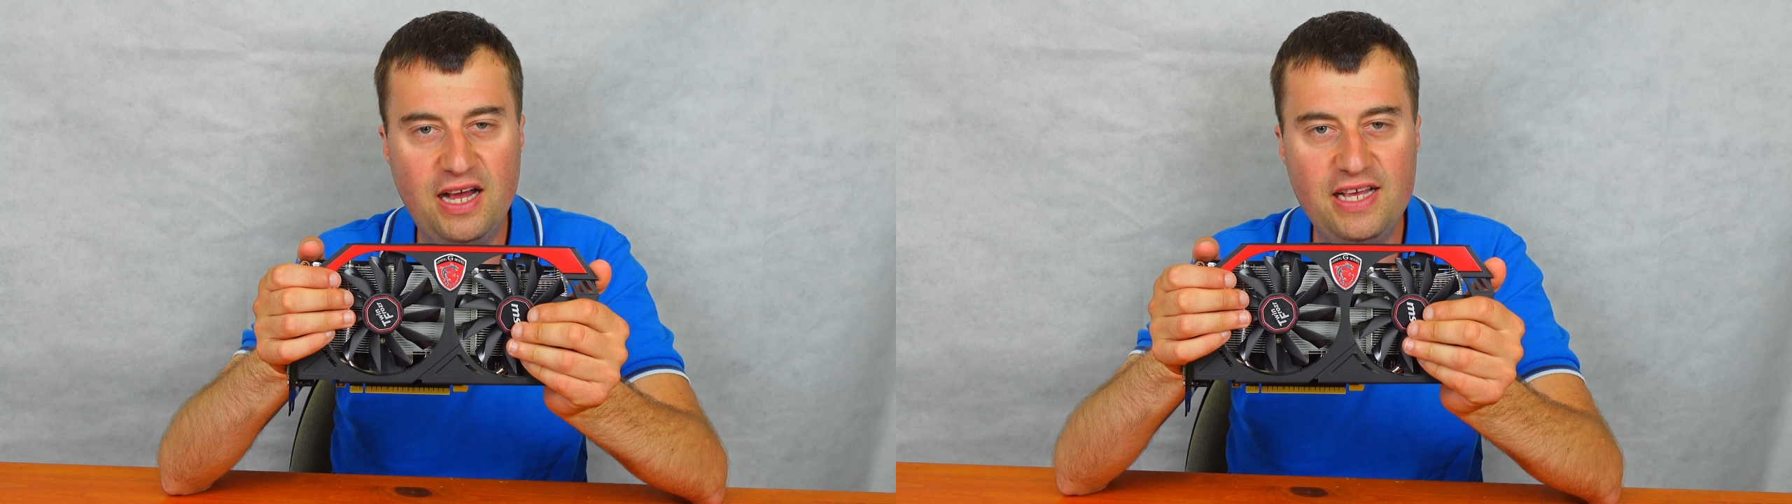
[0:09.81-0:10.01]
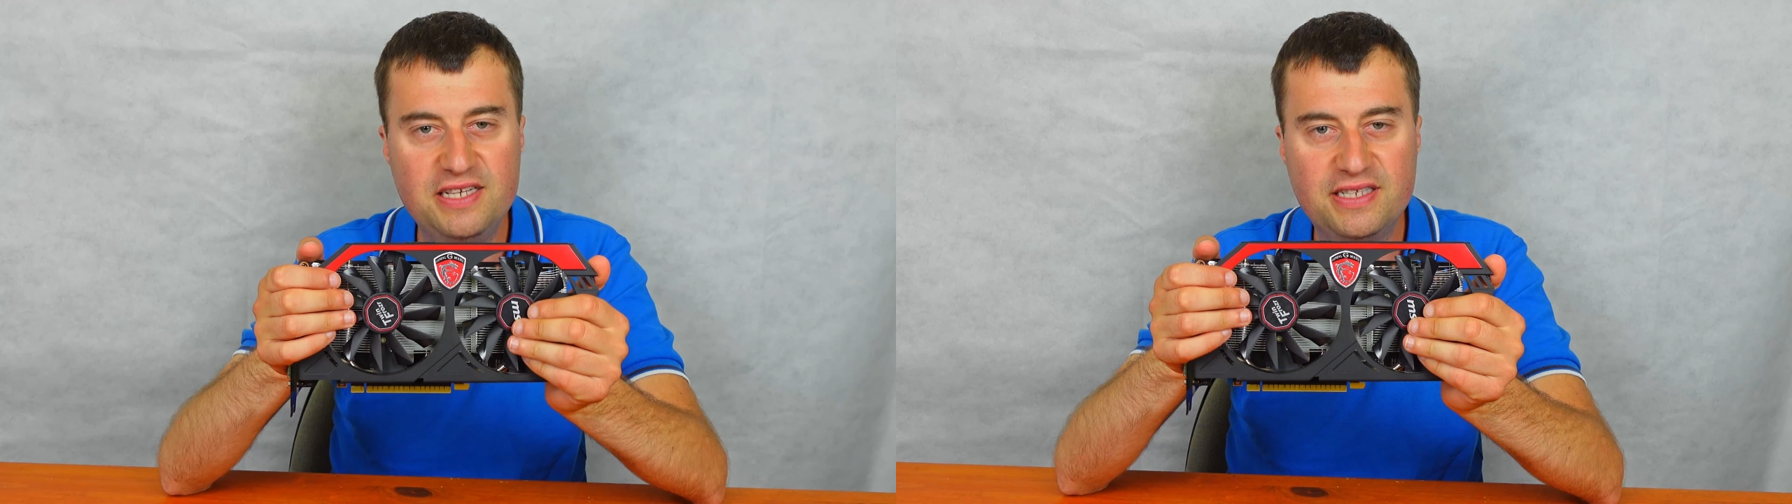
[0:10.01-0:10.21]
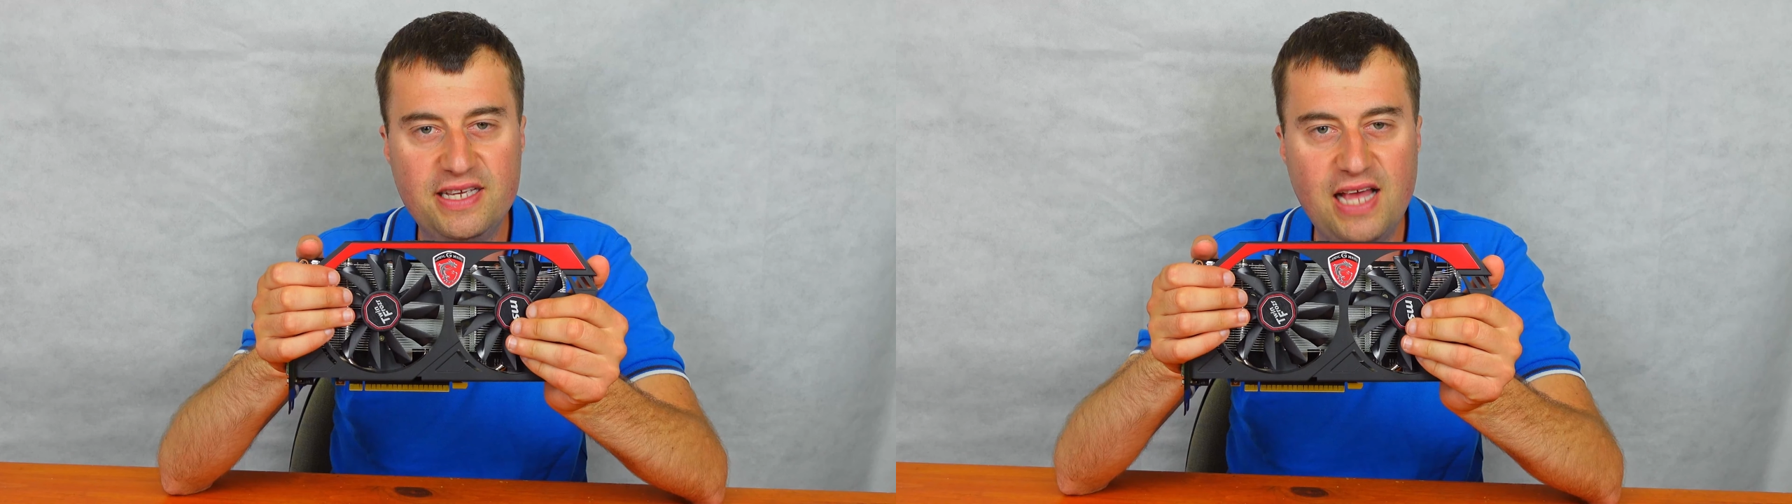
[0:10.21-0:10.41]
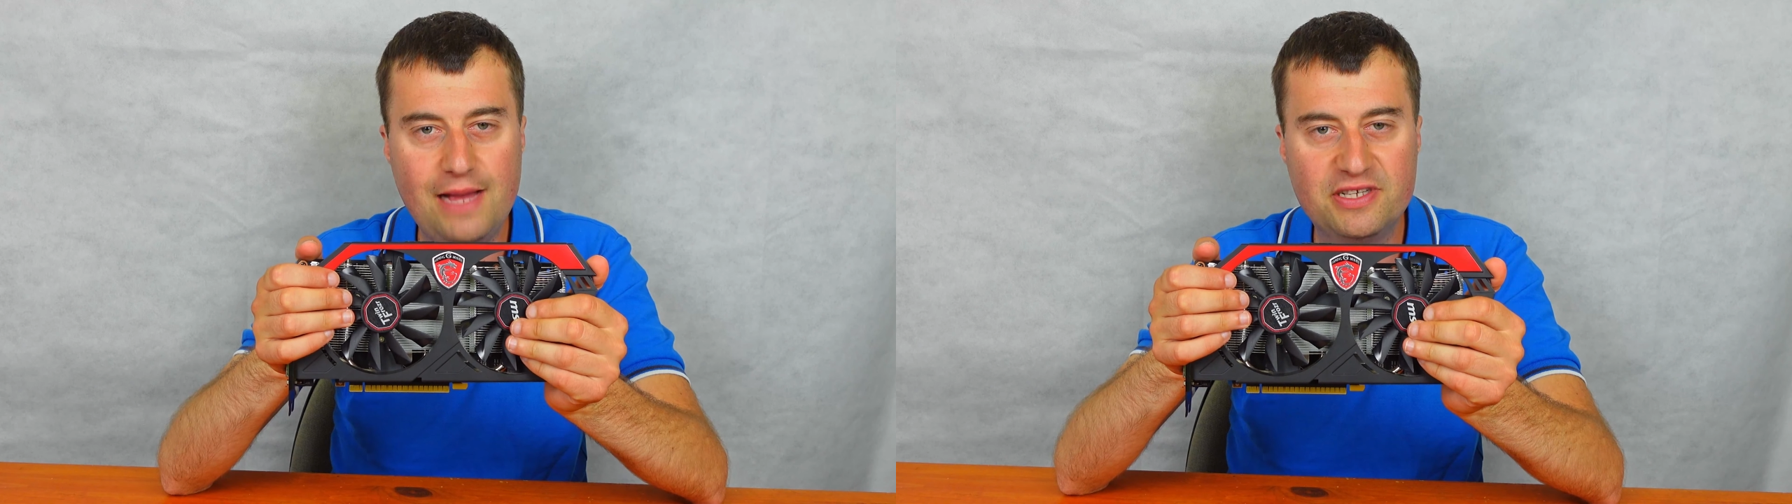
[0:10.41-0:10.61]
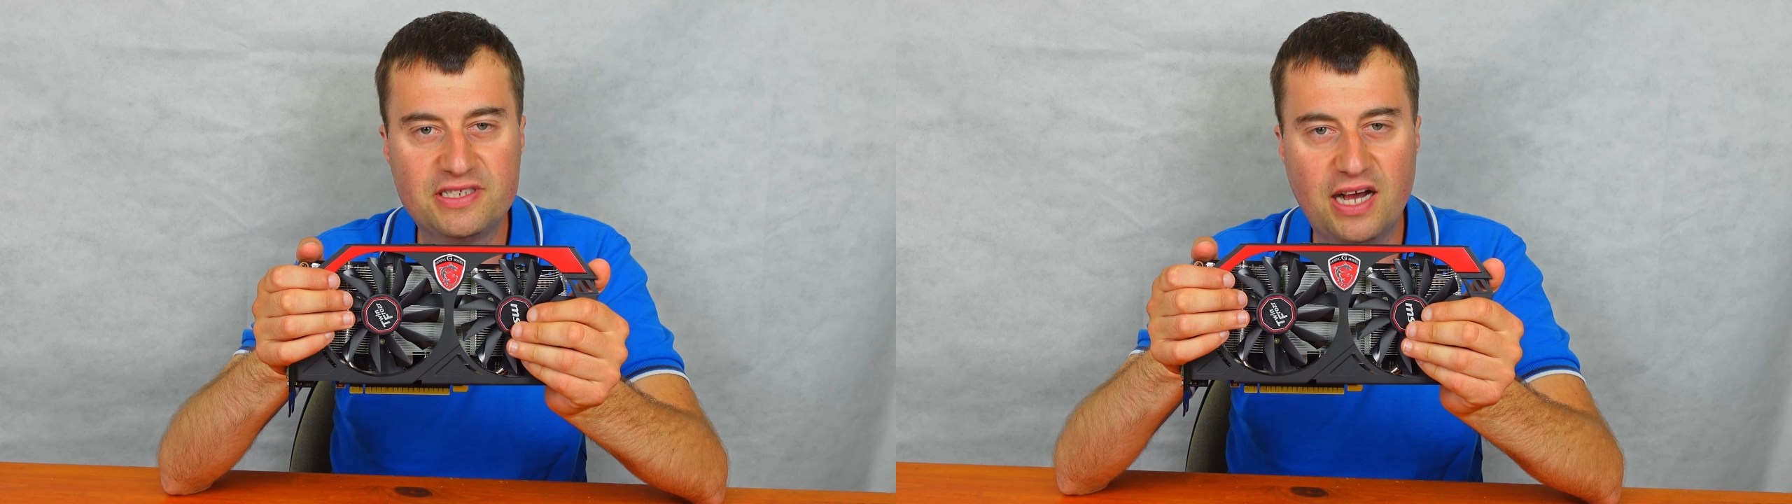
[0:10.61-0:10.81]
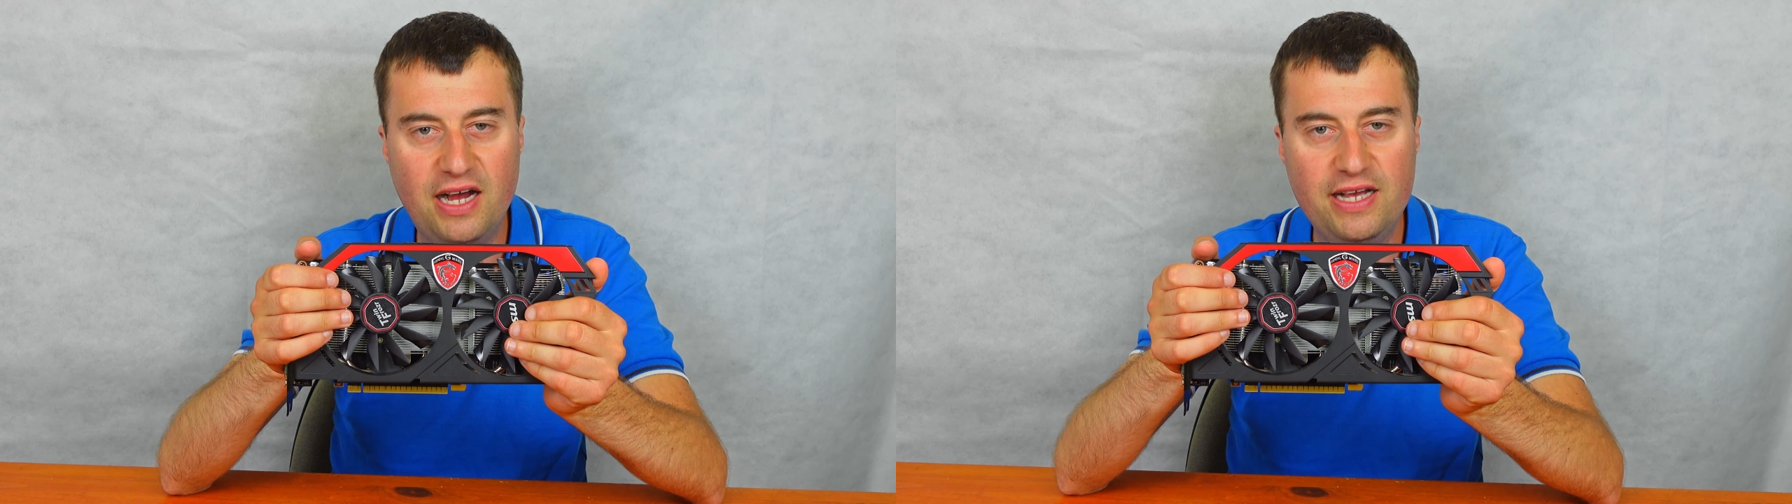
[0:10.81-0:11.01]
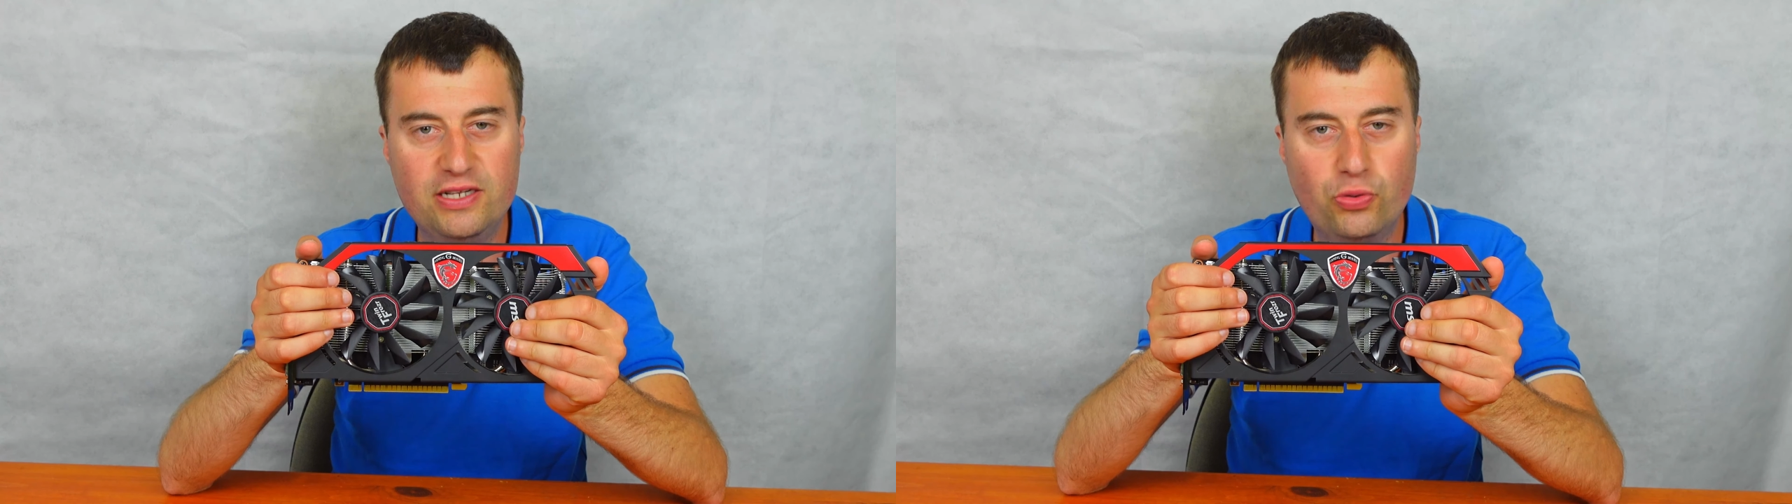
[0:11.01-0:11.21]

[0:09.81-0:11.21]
is the MSI